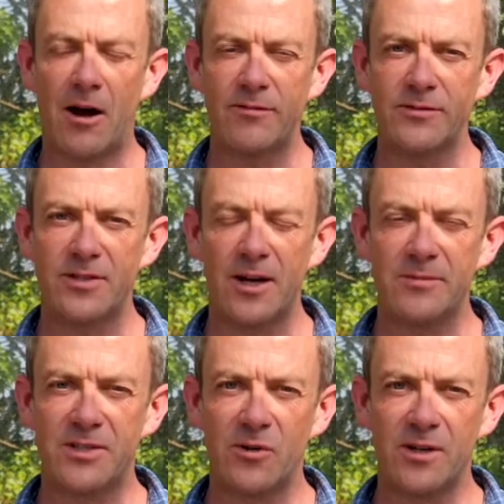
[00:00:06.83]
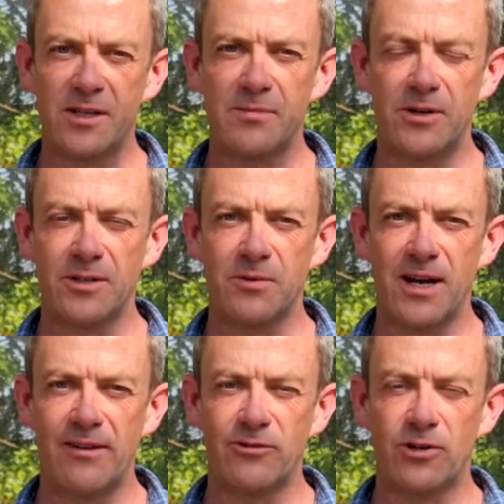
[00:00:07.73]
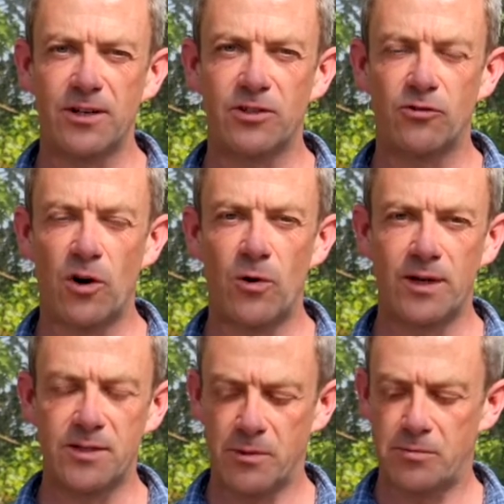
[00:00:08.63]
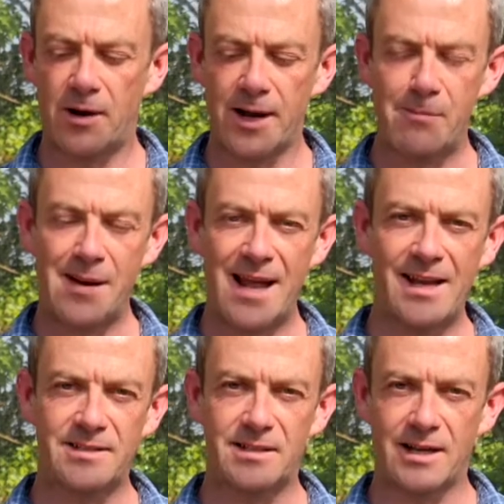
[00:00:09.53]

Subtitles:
Oftentimes the only experience we have of trying to grow it is we buy a plant,